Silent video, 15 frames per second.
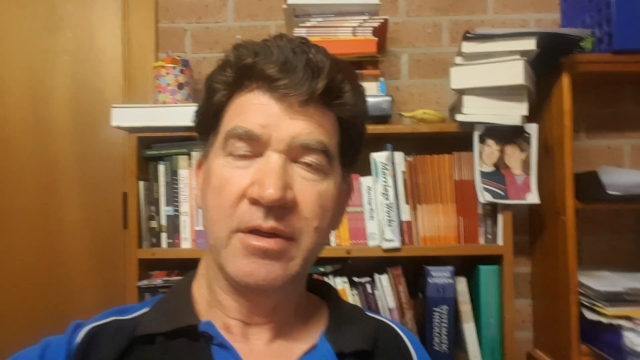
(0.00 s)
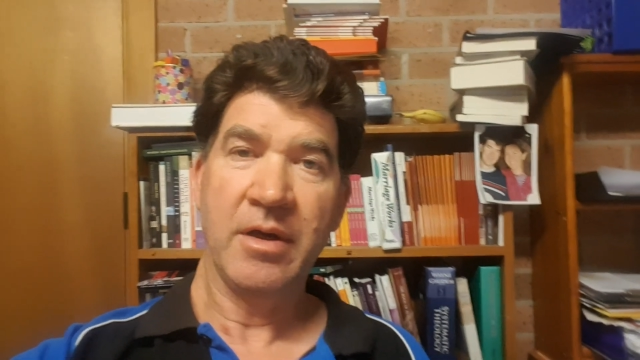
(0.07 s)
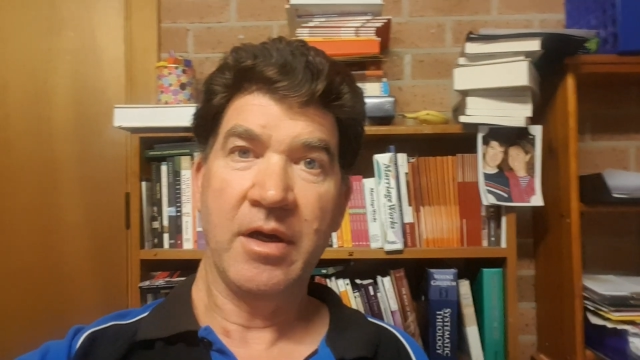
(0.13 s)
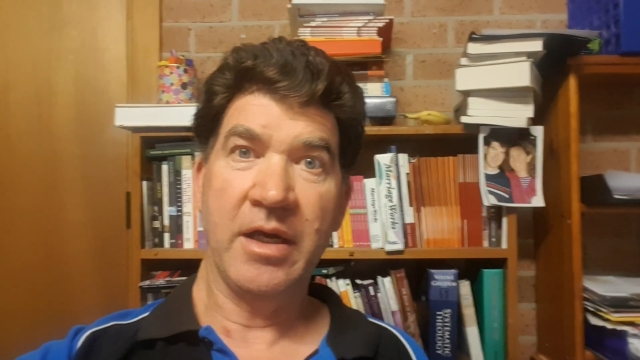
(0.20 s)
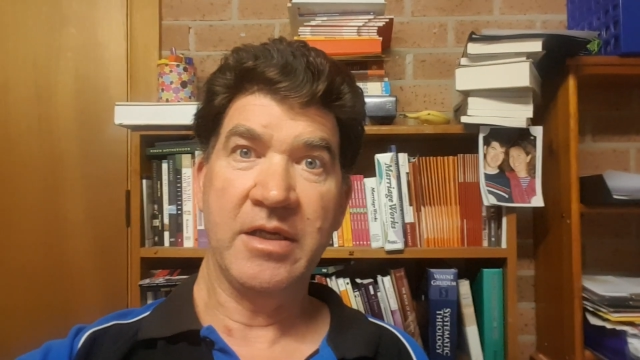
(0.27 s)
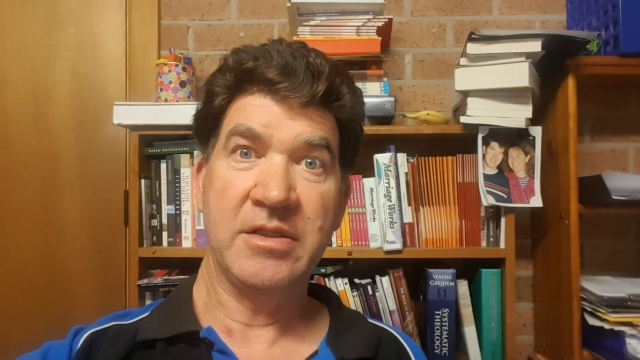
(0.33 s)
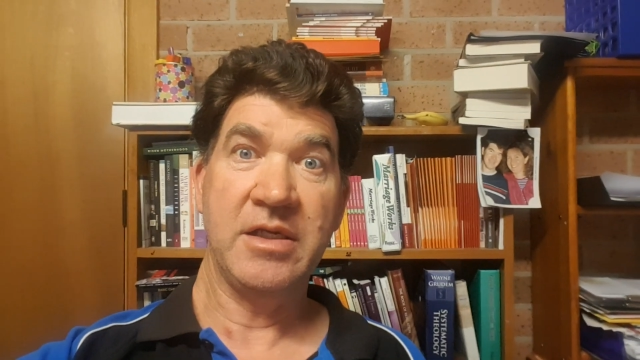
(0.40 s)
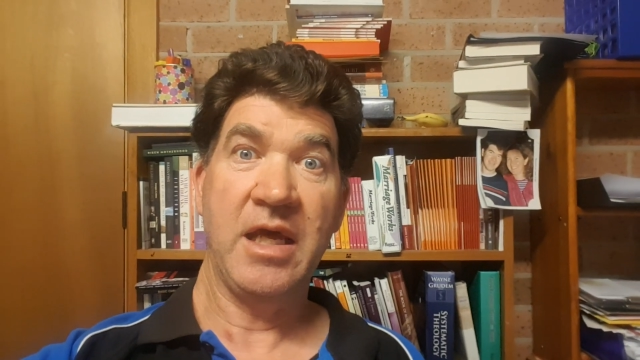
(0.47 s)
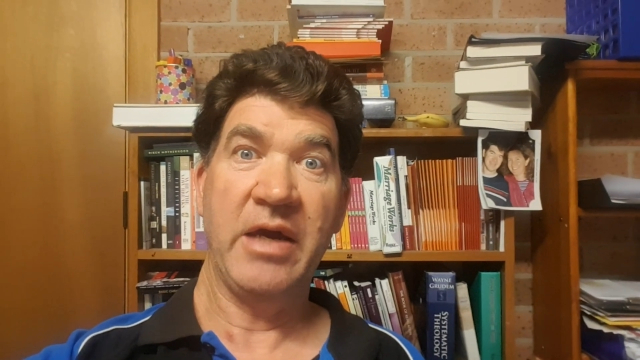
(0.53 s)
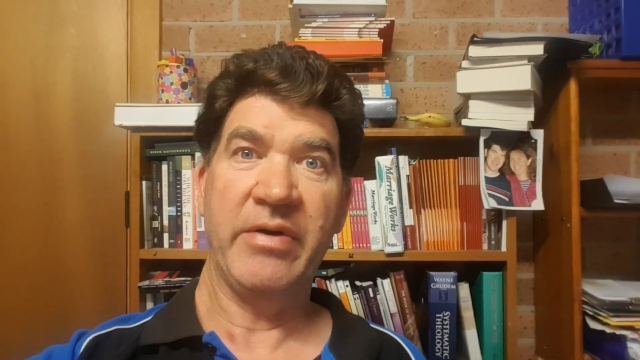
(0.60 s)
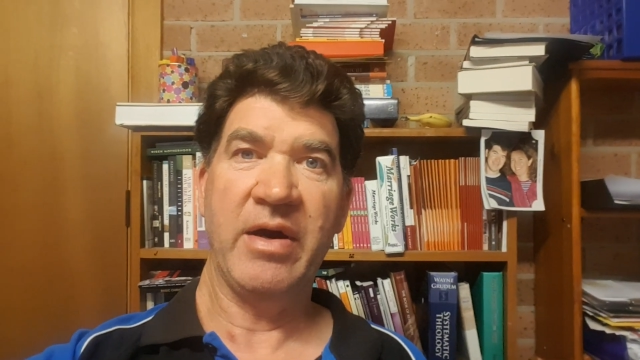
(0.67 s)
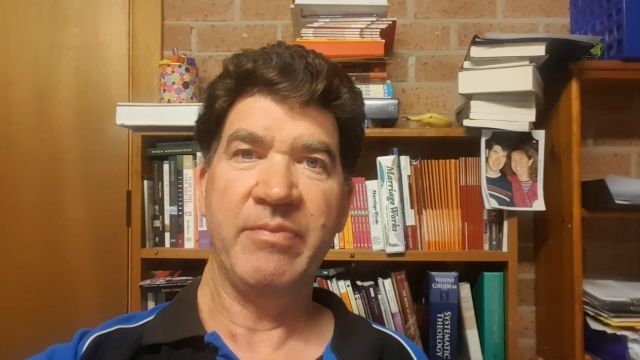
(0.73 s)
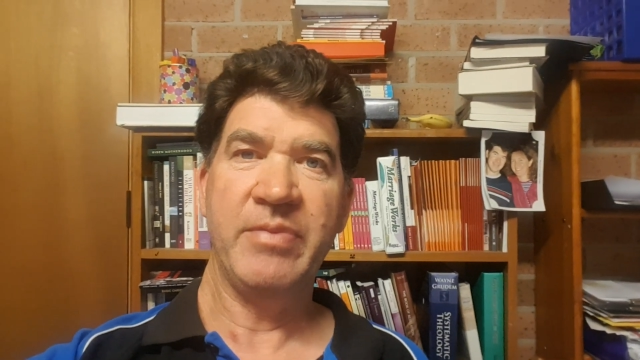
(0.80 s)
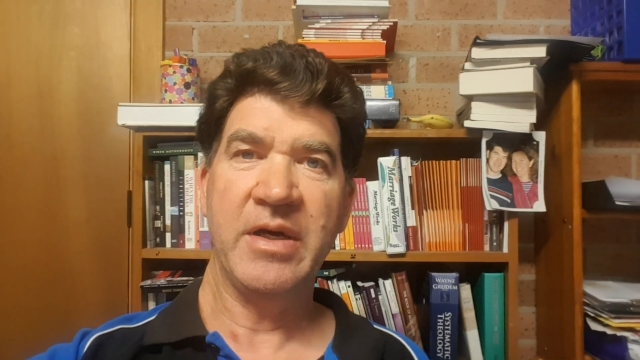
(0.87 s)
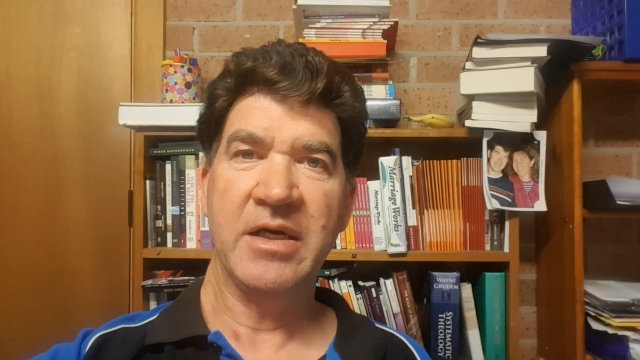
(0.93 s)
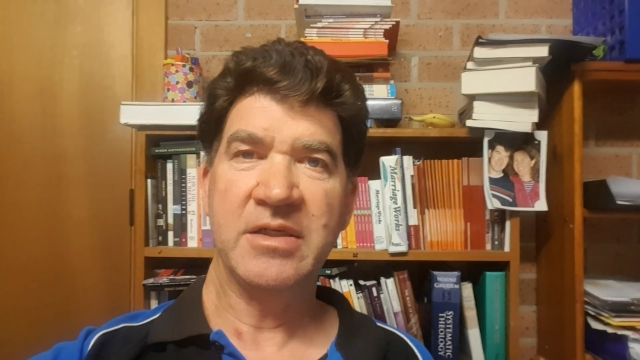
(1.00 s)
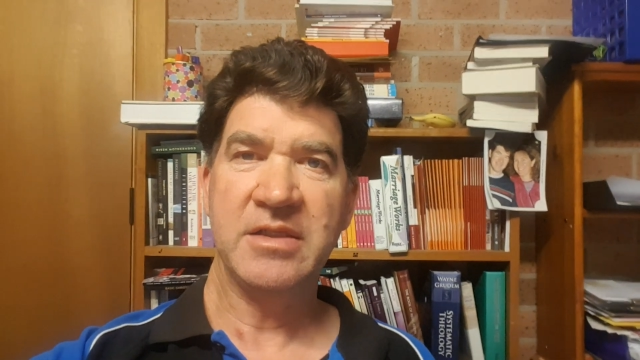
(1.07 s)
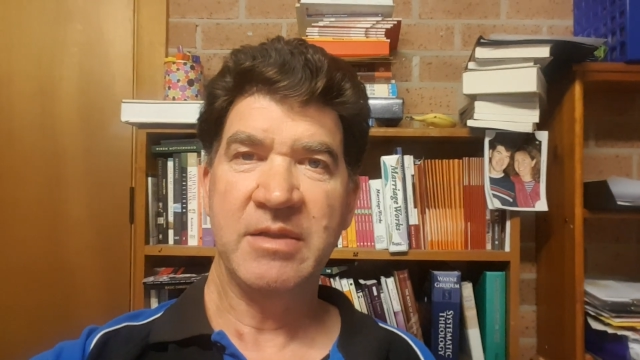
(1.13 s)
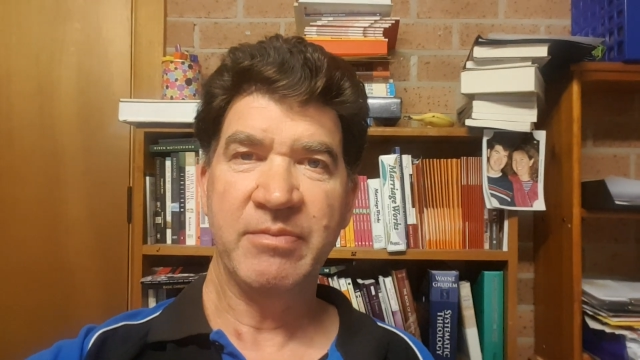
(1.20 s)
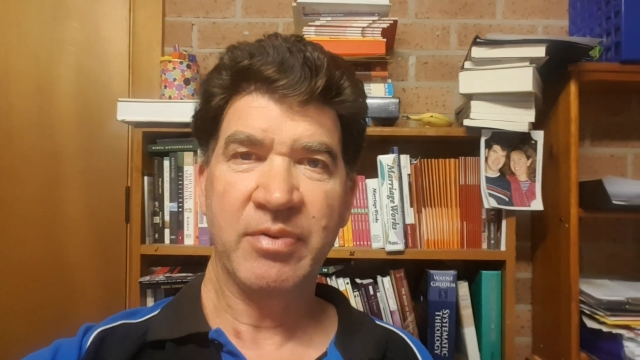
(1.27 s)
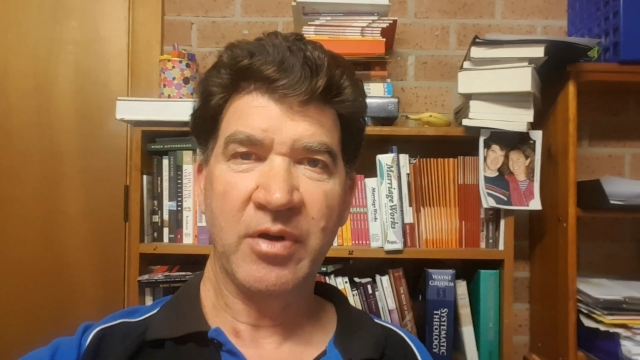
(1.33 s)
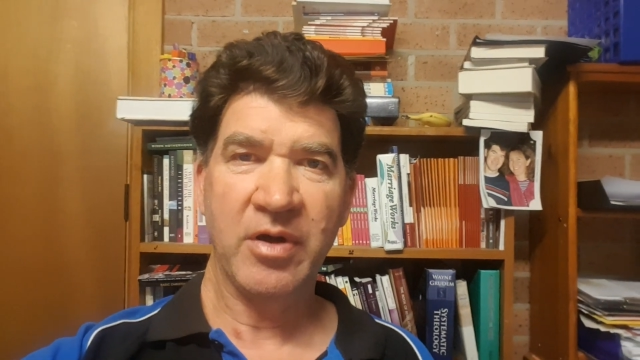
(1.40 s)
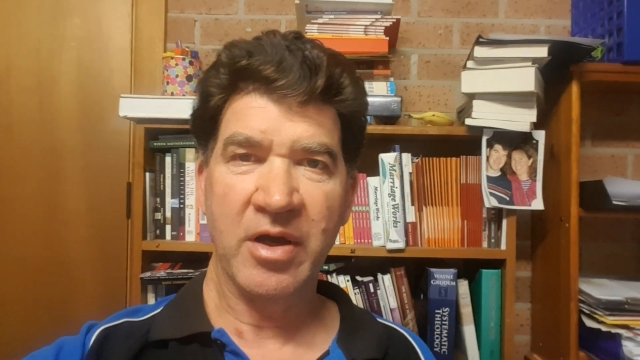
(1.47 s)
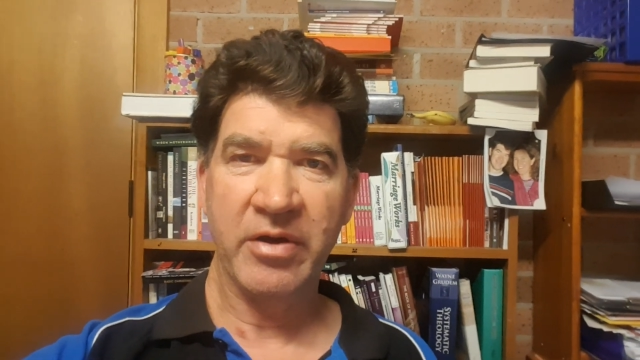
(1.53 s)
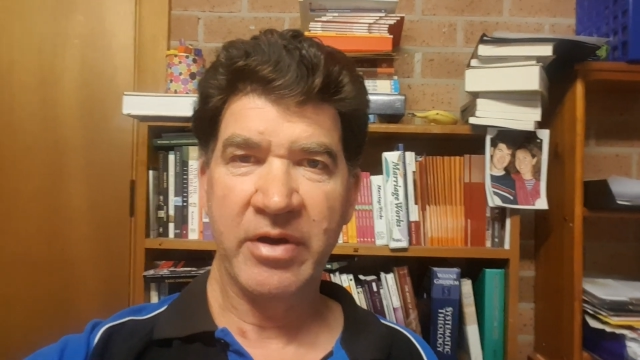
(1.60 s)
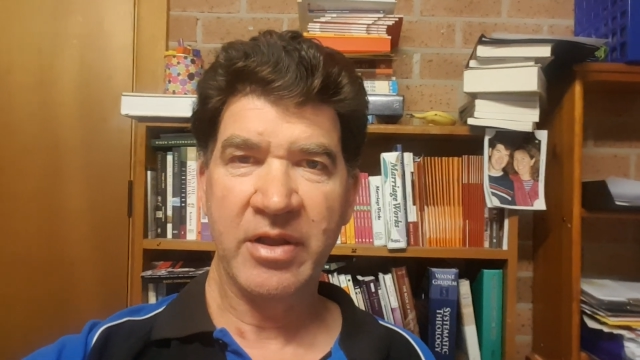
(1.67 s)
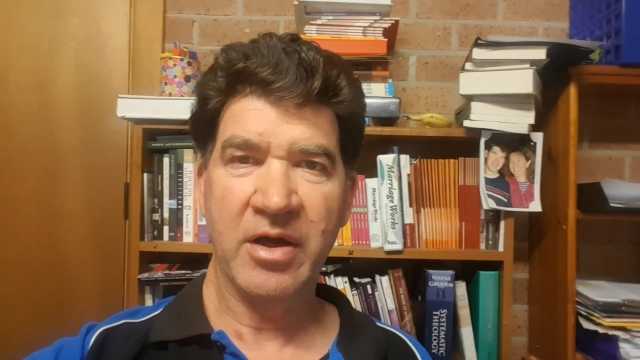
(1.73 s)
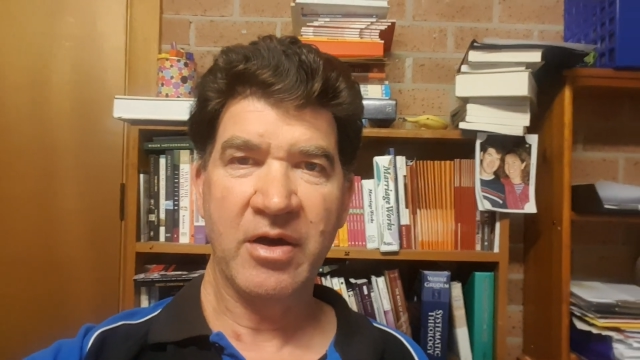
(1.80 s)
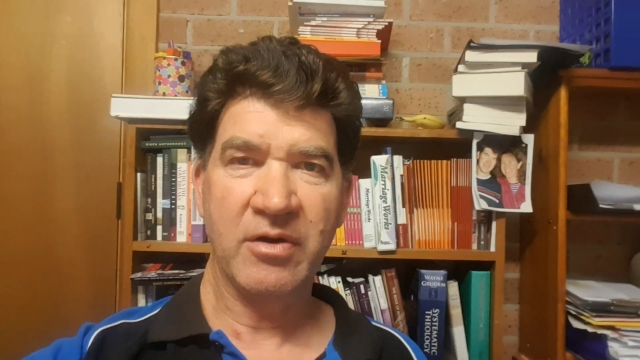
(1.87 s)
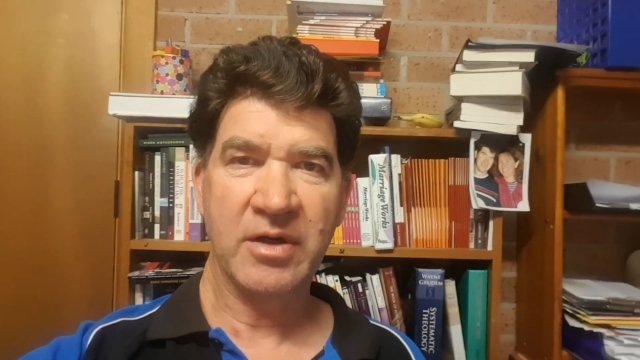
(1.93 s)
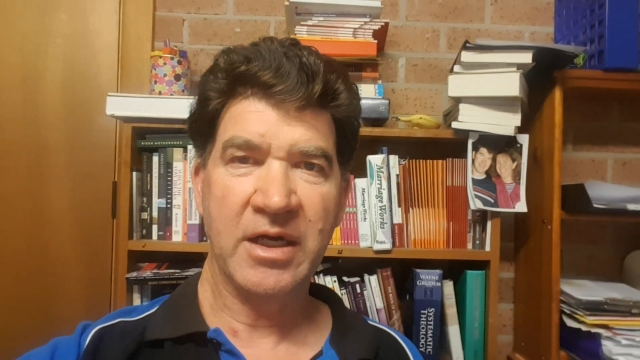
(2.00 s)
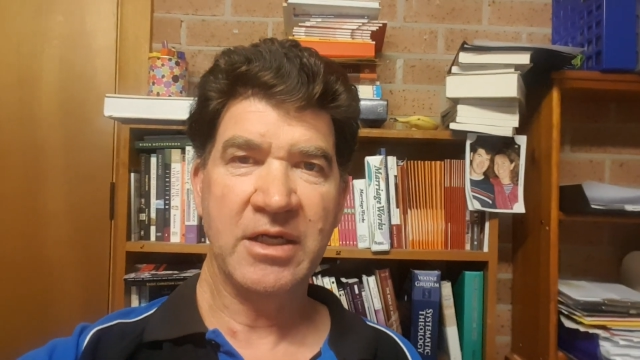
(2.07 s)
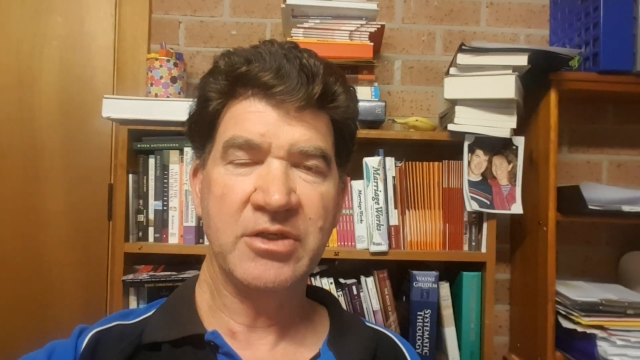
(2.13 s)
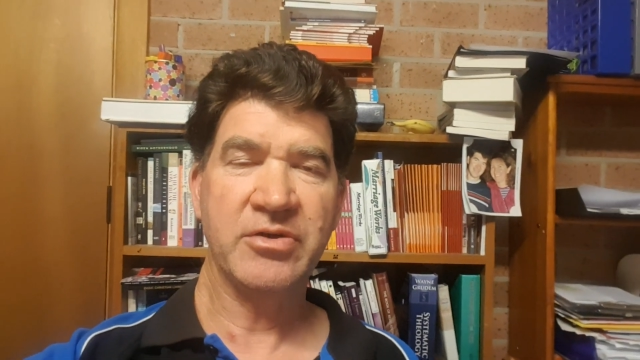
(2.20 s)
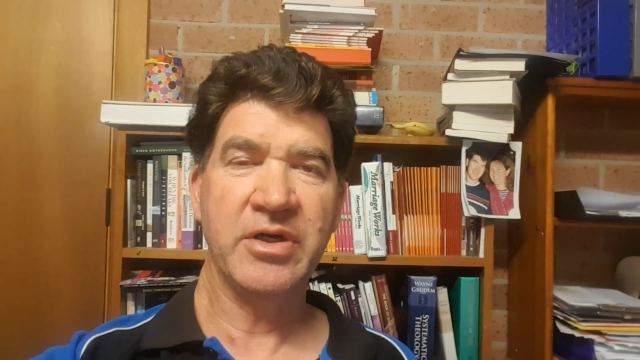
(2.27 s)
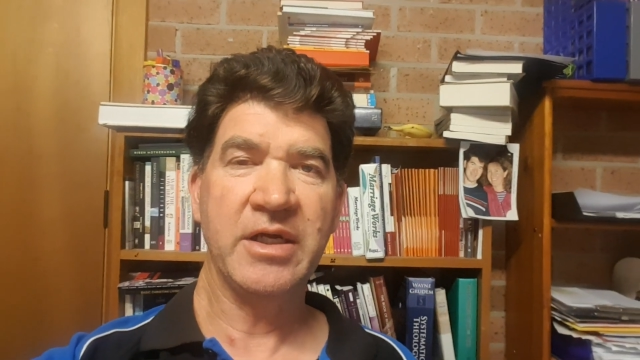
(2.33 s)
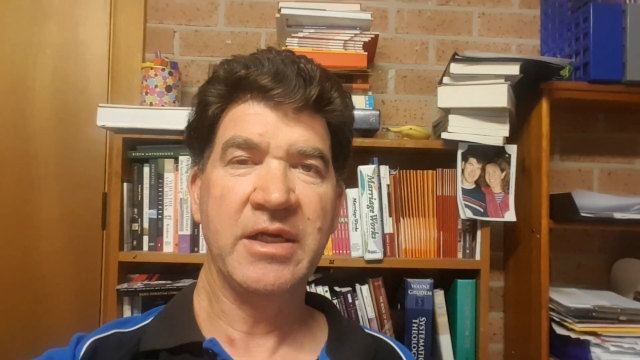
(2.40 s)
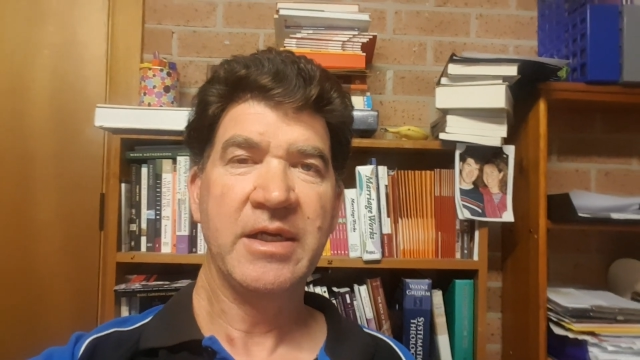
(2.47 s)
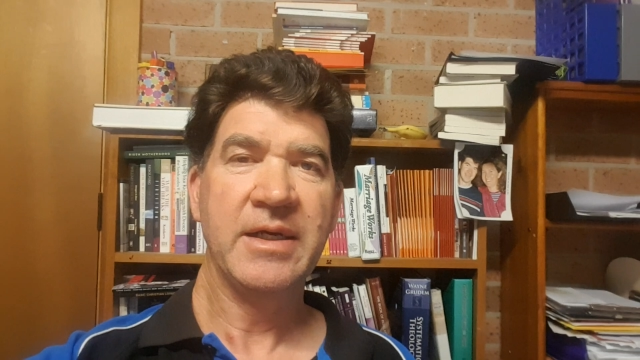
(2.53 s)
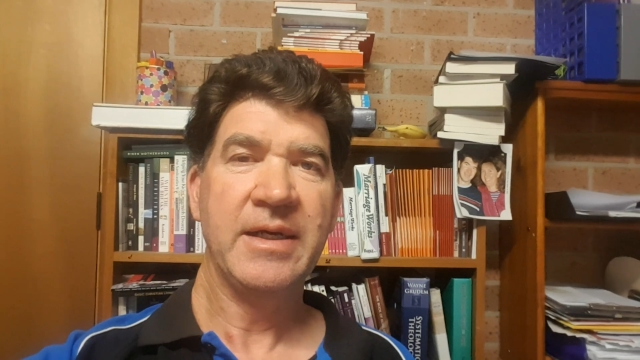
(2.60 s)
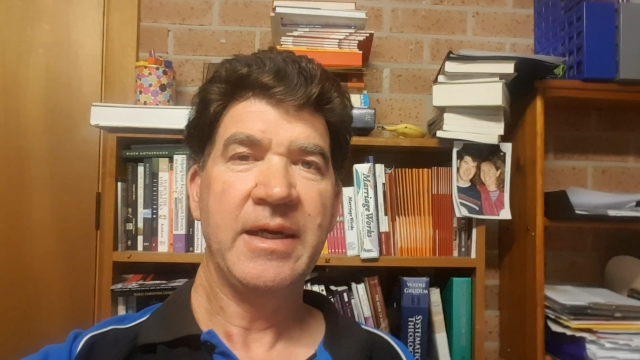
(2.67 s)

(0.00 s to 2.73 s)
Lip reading: I guess, now our biggest employer in the whole country,